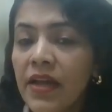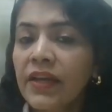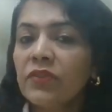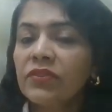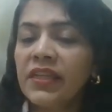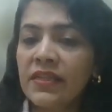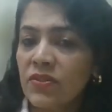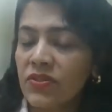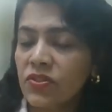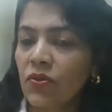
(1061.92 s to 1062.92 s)
Now, these
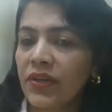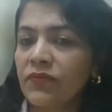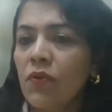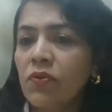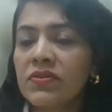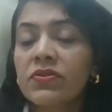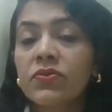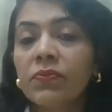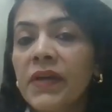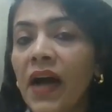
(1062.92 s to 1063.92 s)
restoring forces
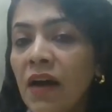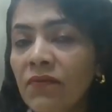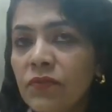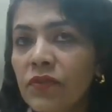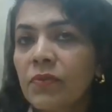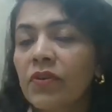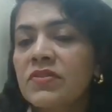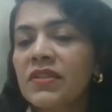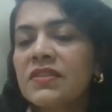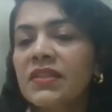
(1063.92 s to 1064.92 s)
could be harmful
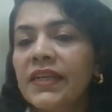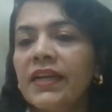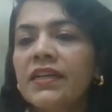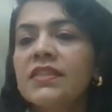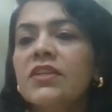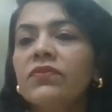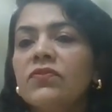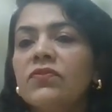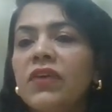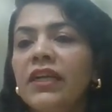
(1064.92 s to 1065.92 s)
because it is a tendency of
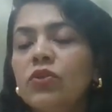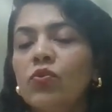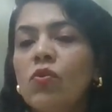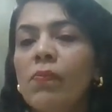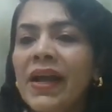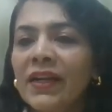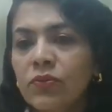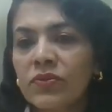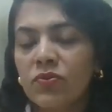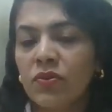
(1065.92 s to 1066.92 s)
the file to go back
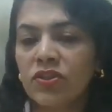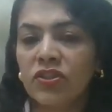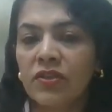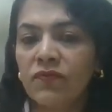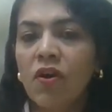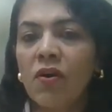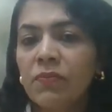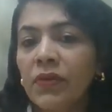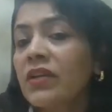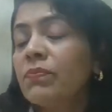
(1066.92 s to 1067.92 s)
to its original
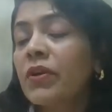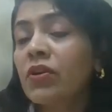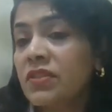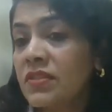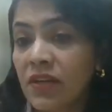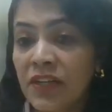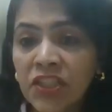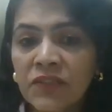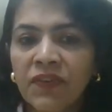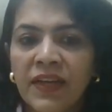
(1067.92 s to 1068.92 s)
form because it is a
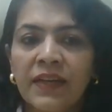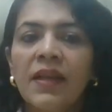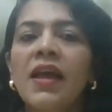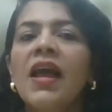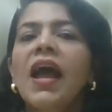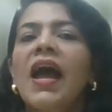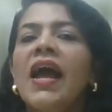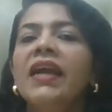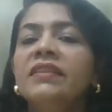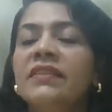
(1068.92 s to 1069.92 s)
rigid file.
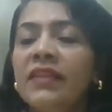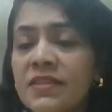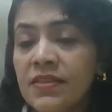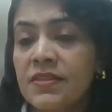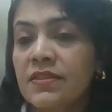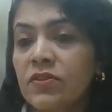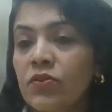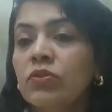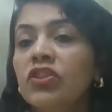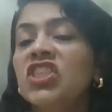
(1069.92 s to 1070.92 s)
And this
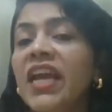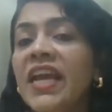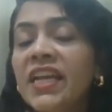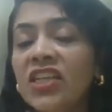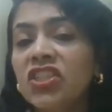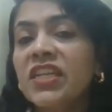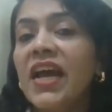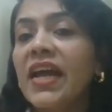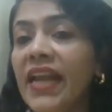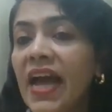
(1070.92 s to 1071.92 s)
could change the
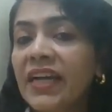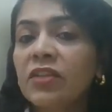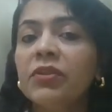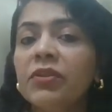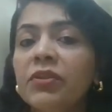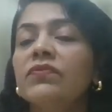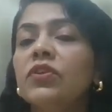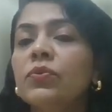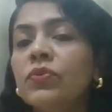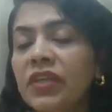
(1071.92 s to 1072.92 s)
anatomy of
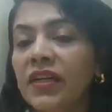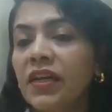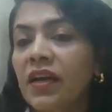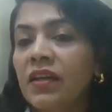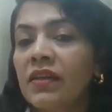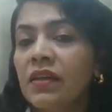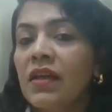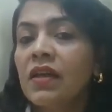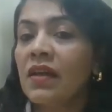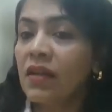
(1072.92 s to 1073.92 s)
the root canal
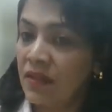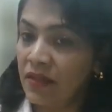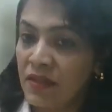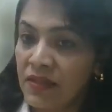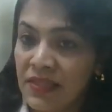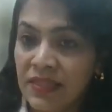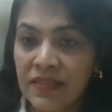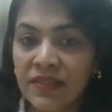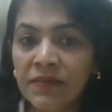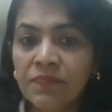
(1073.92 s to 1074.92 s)

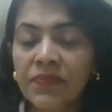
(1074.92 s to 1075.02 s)
system,